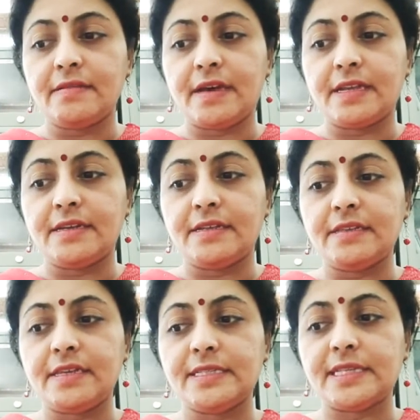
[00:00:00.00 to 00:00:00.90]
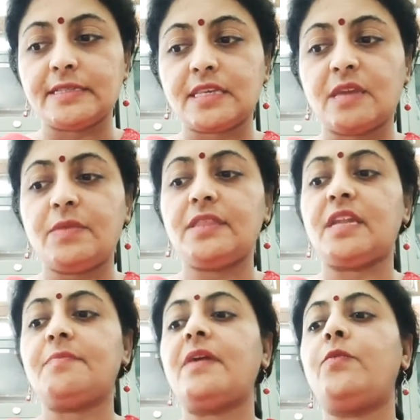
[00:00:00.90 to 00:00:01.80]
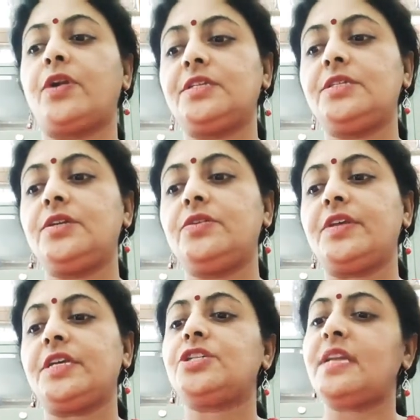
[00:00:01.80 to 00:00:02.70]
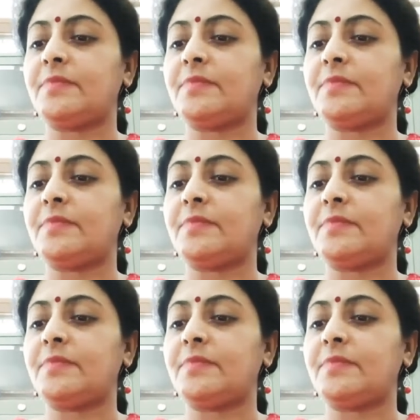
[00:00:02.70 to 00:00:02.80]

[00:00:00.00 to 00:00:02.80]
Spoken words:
Anand, he's asking me that, ma'am, what is the duration?